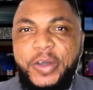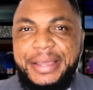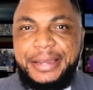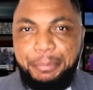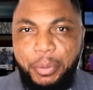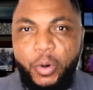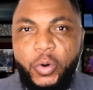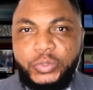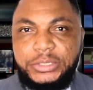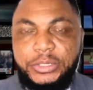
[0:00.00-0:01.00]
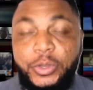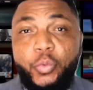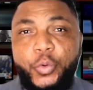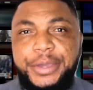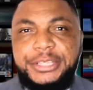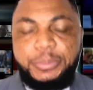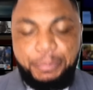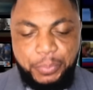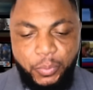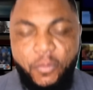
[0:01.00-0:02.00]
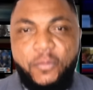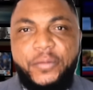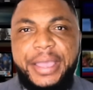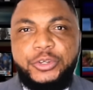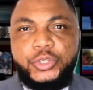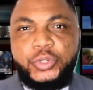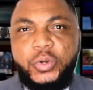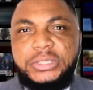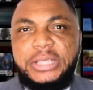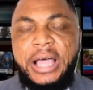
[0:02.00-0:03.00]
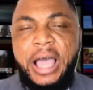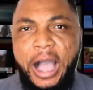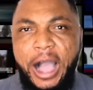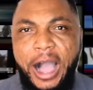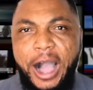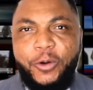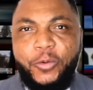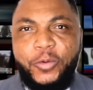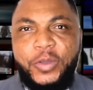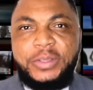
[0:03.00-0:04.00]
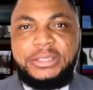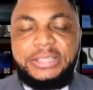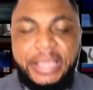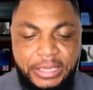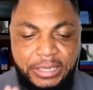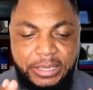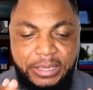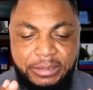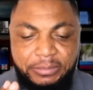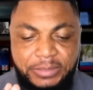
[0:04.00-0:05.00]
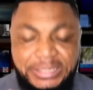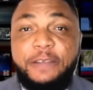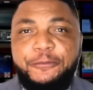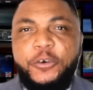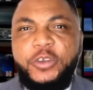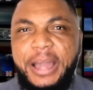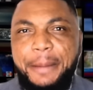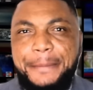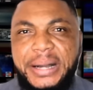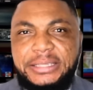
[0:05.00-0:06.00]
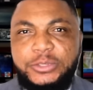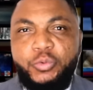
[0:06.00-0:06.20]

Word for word: a report which proves and shows how the cell phone numbers